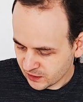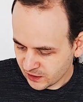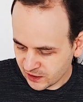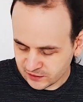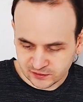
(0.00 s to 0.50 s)

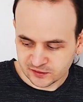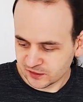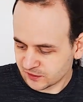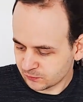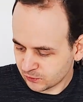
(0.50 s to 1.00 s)
And this
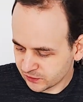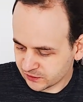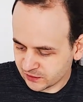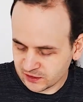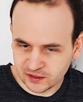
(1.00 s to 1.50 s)
is what
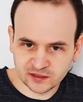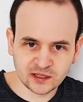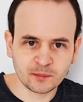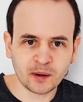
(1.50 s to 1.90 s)
I came